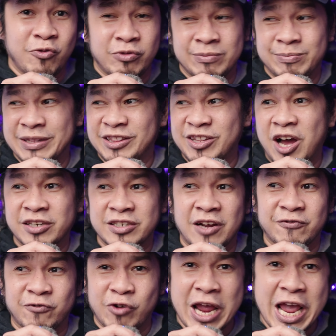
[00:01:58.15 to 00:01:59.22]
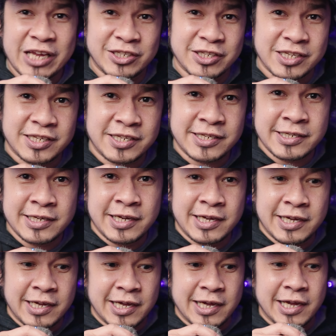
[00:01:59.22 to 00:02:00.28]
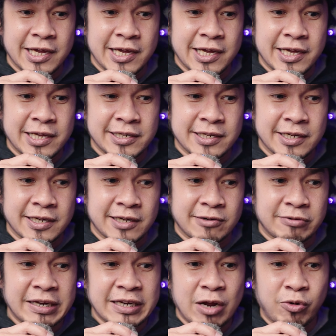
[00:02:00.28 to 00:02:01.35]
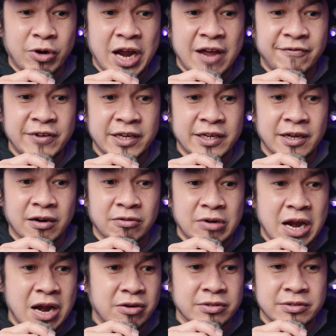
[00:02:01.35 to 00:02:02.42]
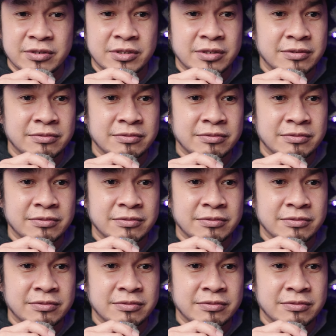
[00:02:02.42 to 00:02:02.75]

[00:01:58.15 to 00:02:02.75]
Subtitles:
We've been locked down for ages, and right now we're having around